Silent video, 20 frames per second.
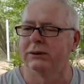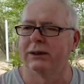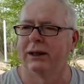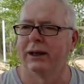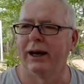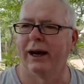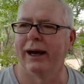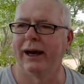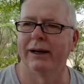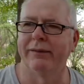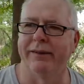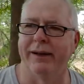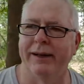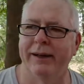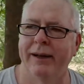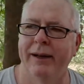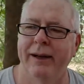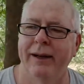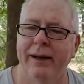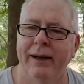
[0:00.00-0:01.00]
I love it,
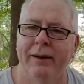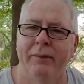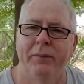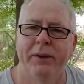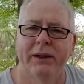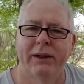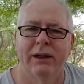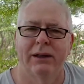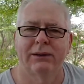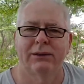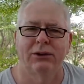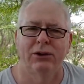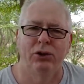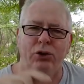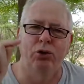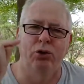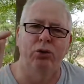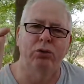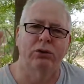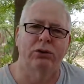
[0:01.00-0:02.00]
because
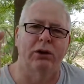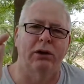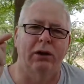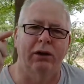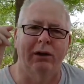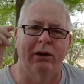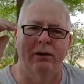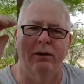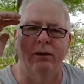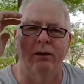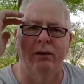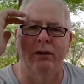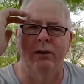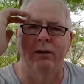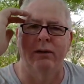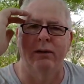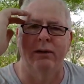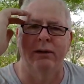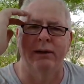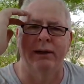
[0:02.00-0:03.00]
you, sir,
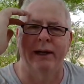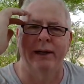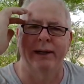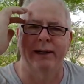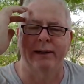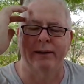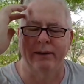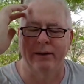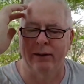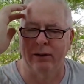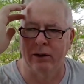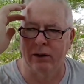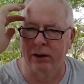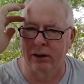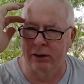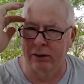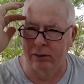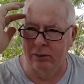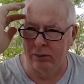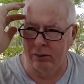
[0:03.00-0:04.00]
Danik,
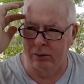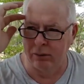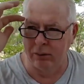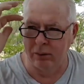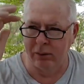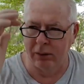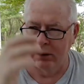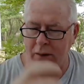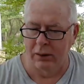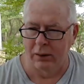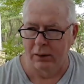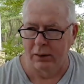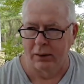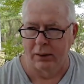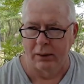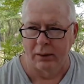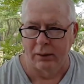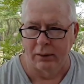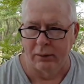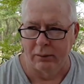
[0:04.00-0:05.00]
or
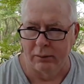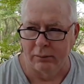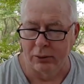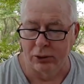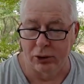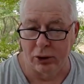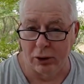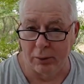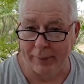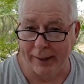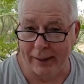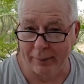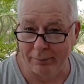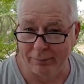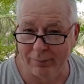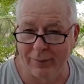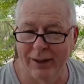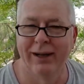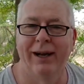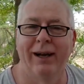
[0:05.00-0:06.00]
sir, ma'am,
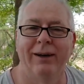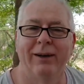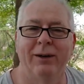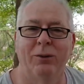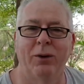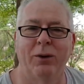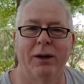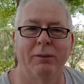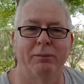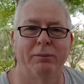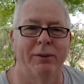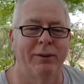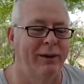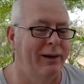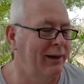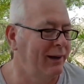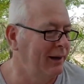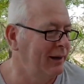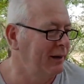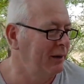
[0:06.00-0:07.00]
I don't want to
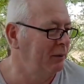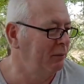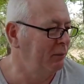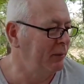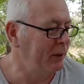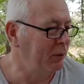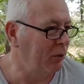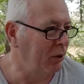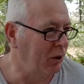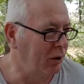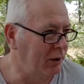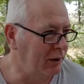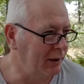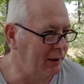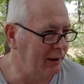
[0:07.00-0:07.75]
be wrong.